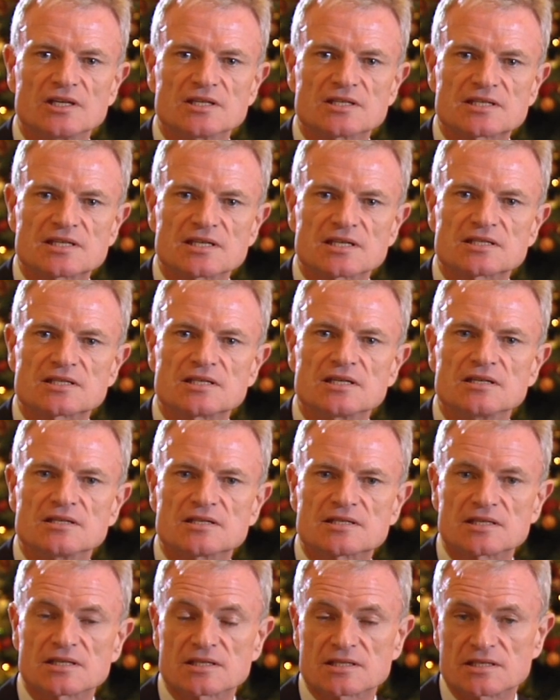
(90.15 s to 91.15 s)
in
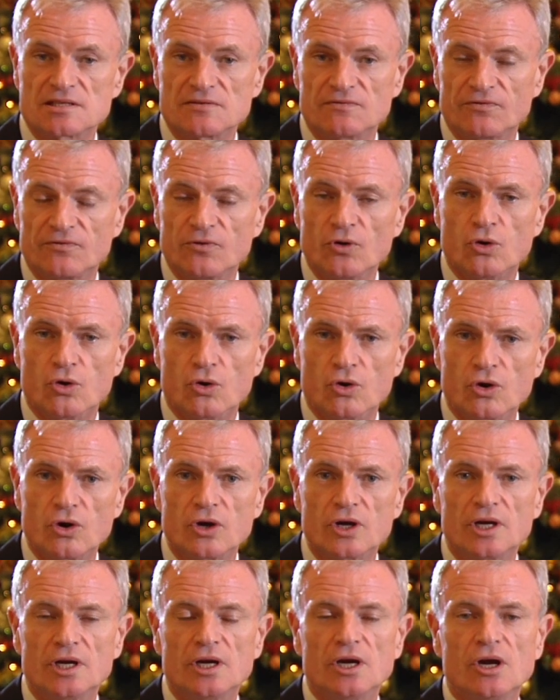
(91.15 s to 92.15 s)

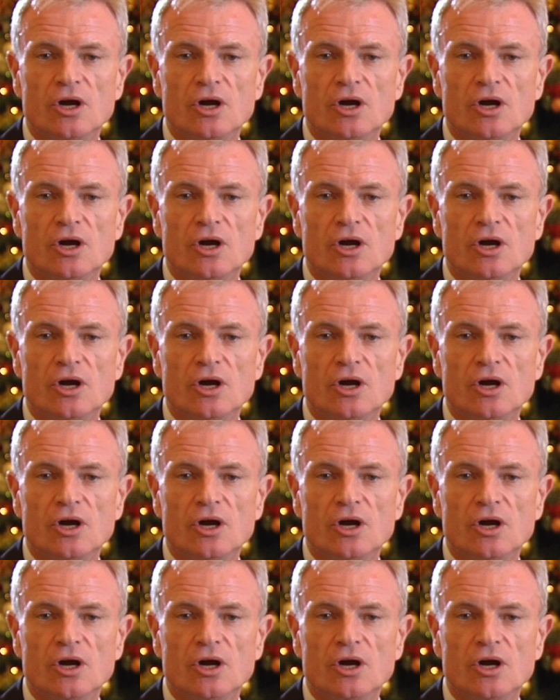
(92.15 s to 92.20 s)
1664